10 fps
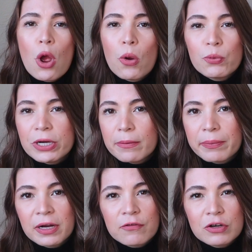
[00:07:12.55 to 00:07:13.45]
read a
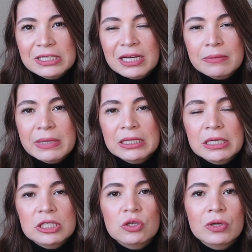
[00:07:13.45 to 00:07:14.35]
book for 10
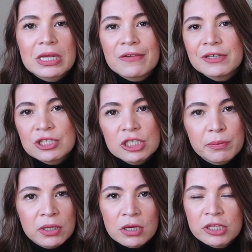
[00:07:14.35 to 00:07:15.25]
minutes, or even just
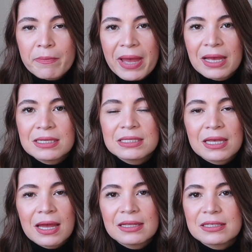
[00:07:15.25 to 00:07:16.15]
put on a mask
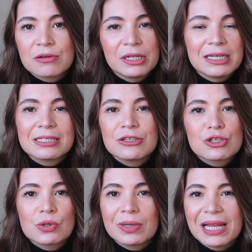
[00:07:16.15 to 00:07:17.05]
and listen
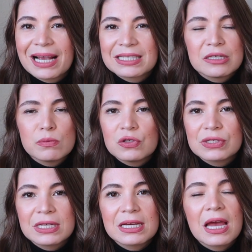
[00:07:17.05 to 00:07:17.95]
to relaxing
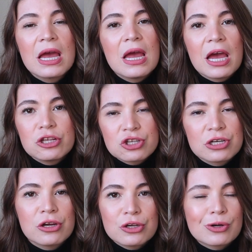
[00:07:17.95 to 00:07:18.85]
music and turn
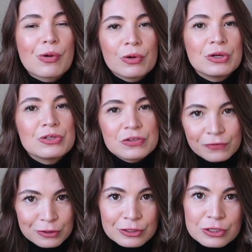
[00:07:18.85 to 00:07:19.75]
on your oil
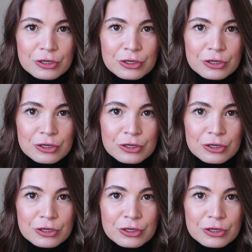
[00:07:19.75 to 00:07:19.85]
diffuser.